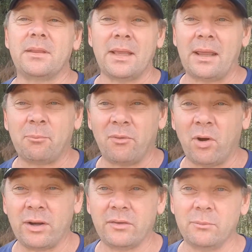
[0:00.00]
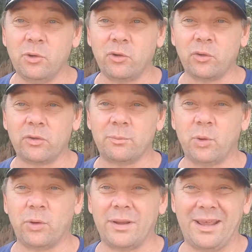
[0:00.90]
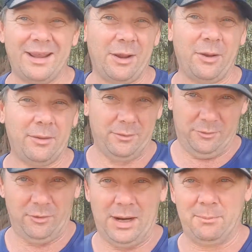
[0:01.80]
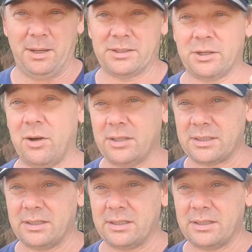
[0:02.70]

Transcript: They're providing some neutral support, and they're a great bunch of guys.